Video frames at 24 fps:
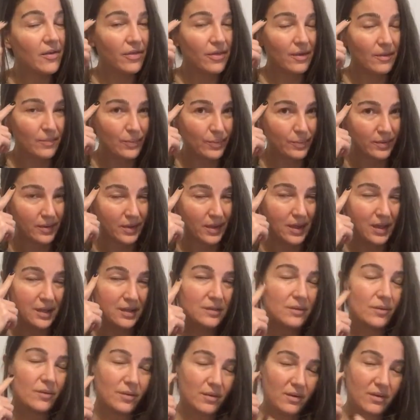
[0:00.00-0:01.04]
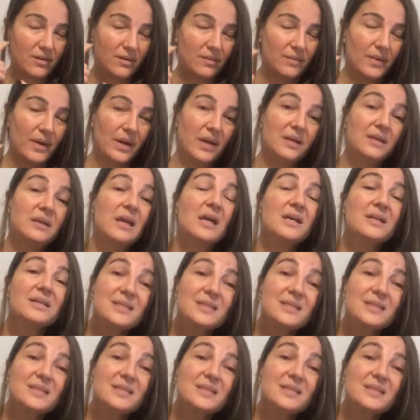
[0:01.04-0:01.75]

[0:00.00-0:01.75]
the brain or the mind.